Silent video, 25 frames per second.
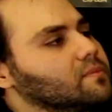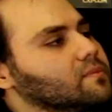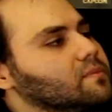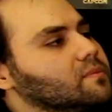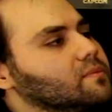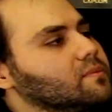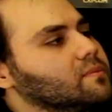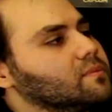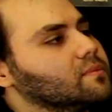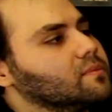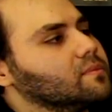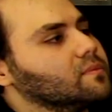
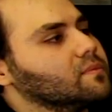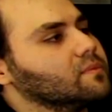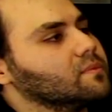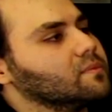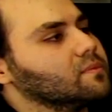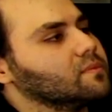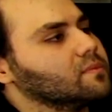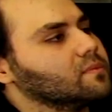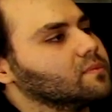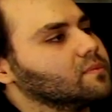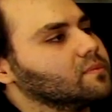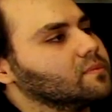
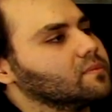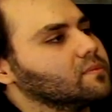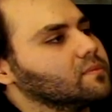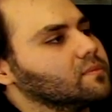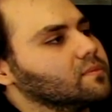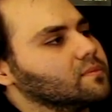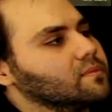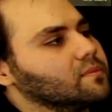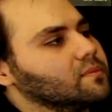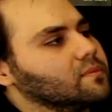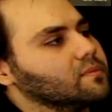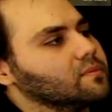
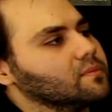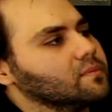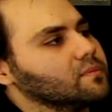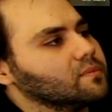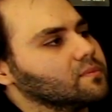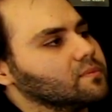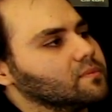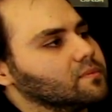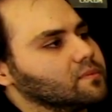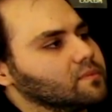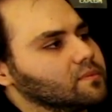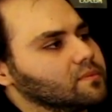
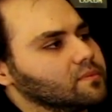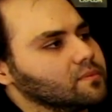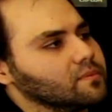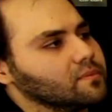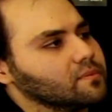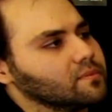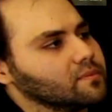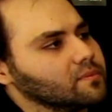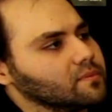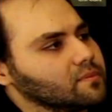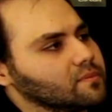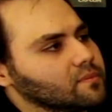
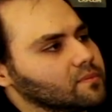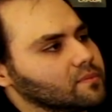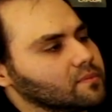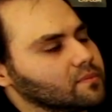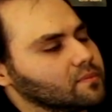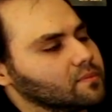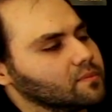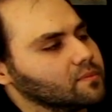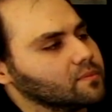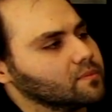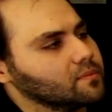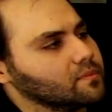
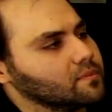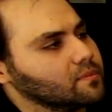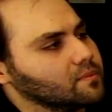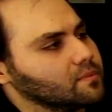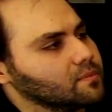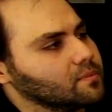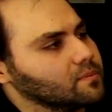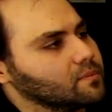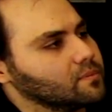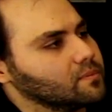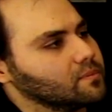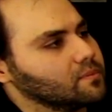
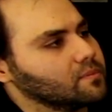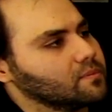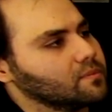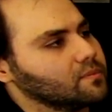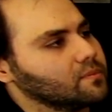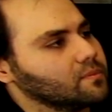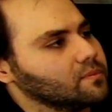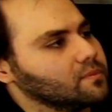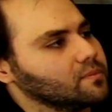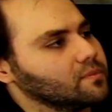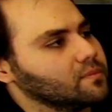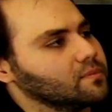
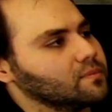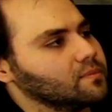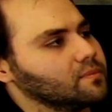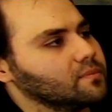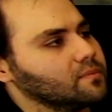(silent)